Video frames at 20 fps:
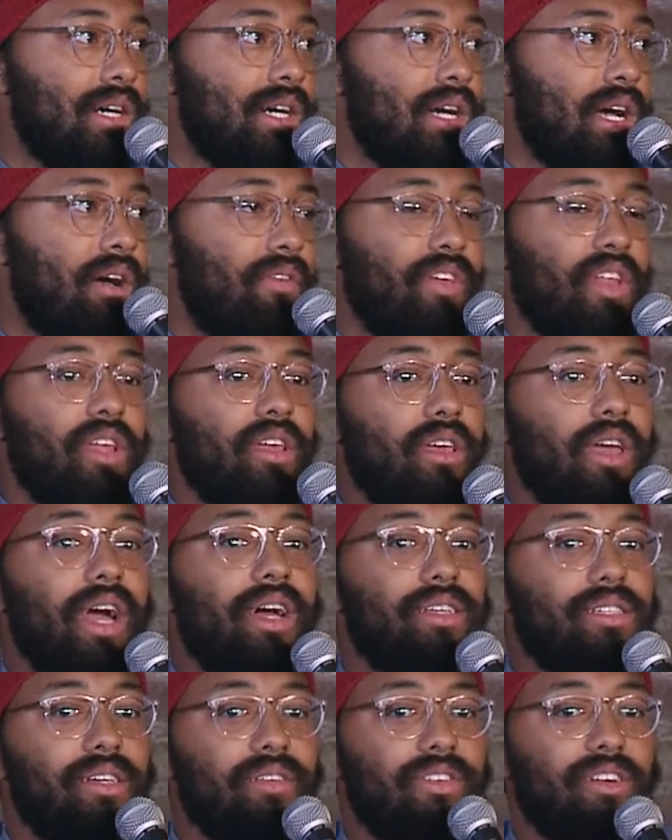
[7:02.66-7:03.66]
Have any of you
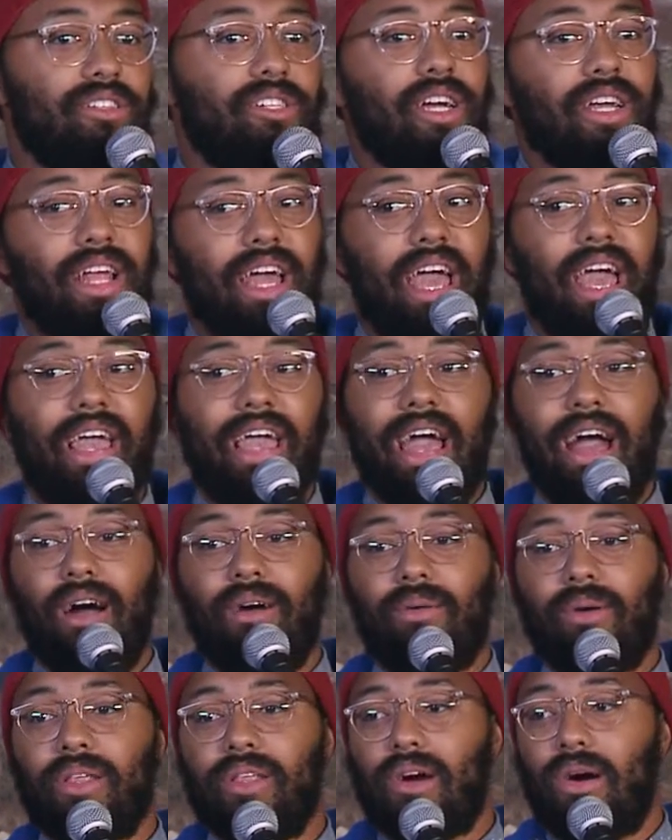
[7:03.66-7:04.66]
guys ever tried to hang
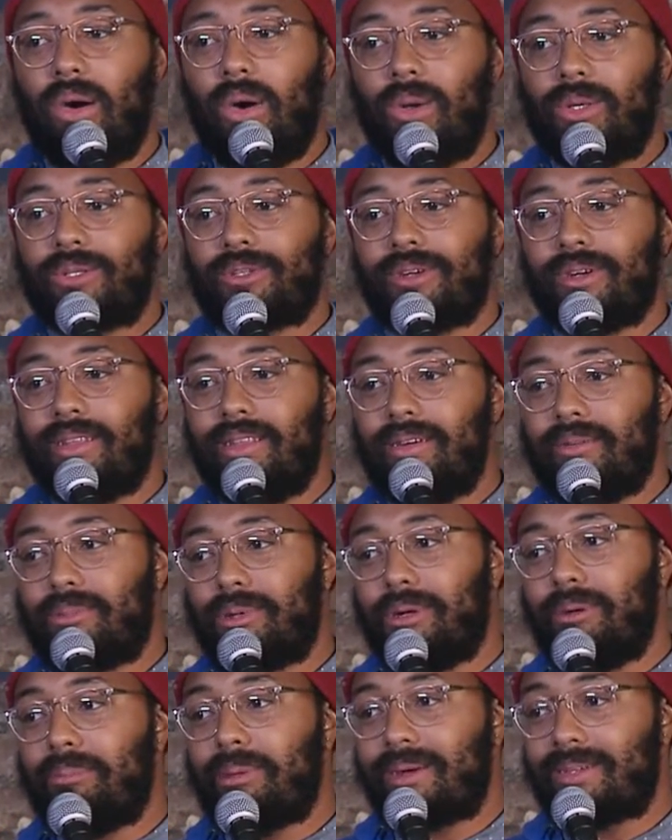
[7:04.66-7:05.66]
out with an
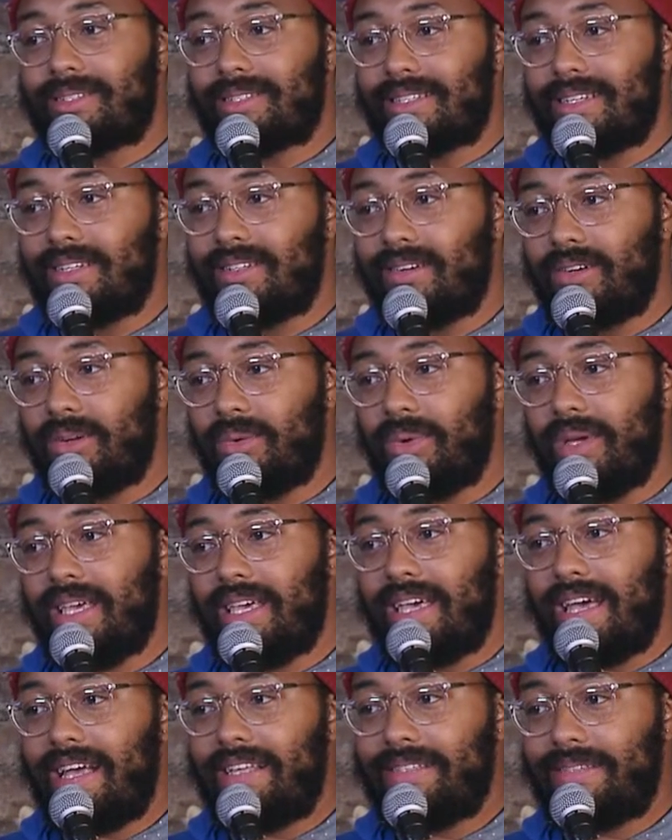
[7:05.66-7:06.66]
ultra-liberal person on a
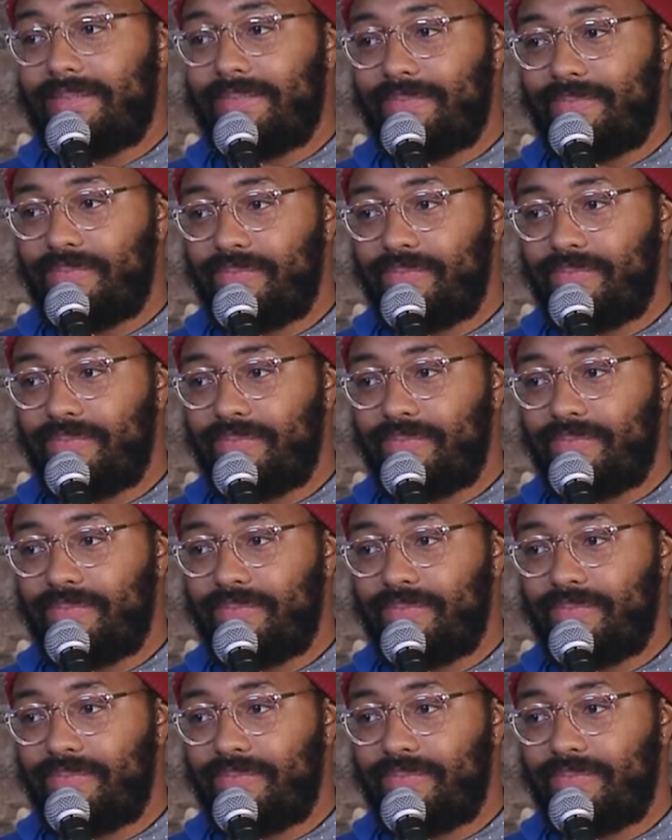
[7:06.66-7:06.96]
weekend?